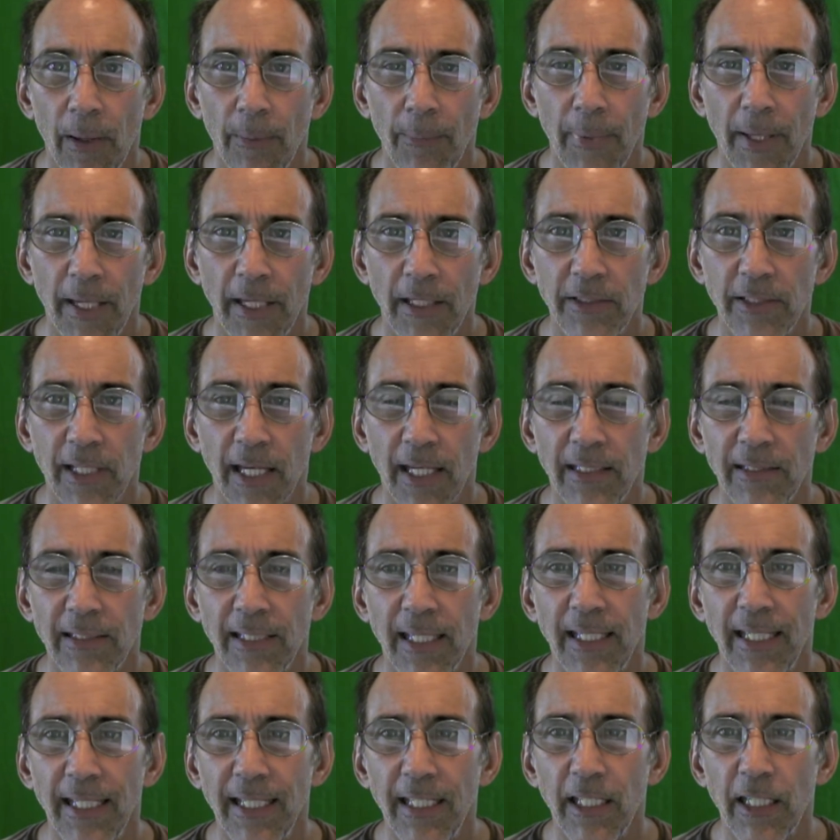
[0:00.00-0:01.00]
meningitis,
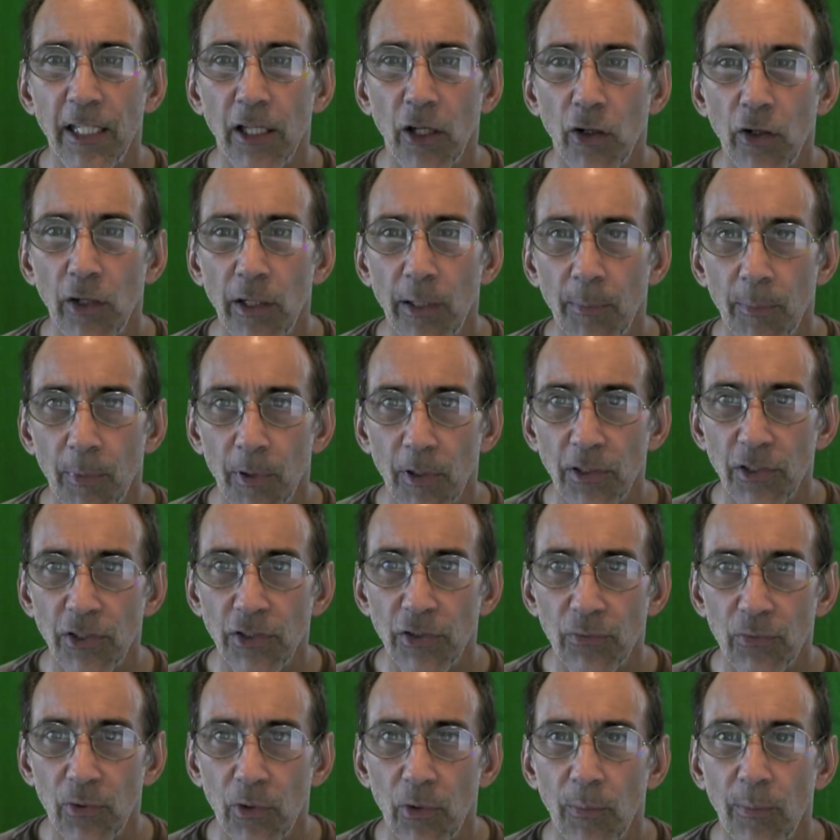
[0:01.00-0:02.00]
they need to go to the
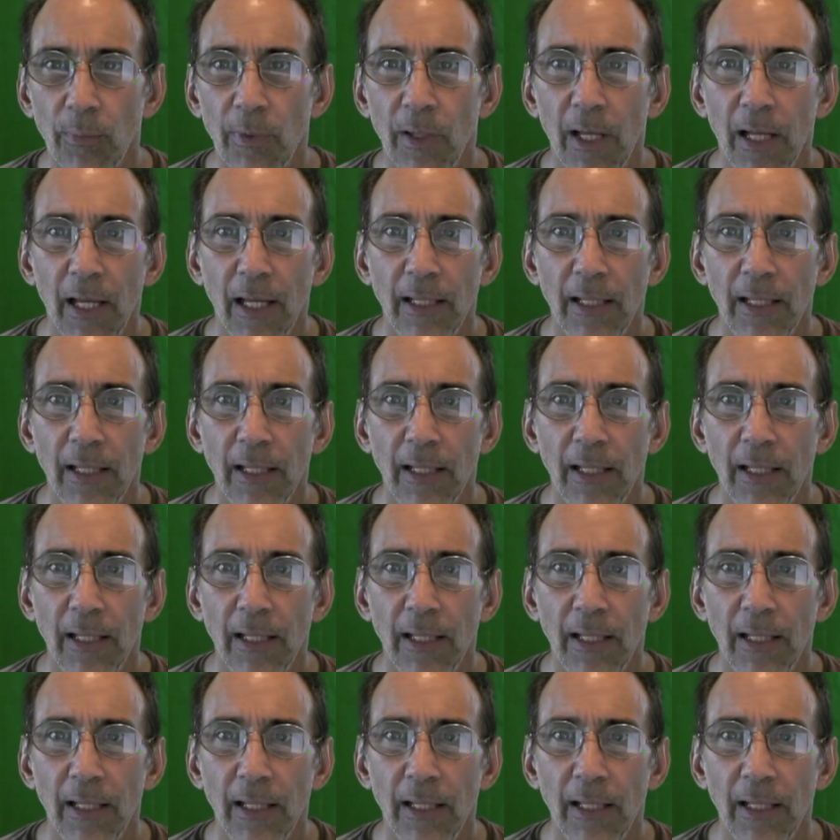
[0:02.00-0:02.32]
emergency room.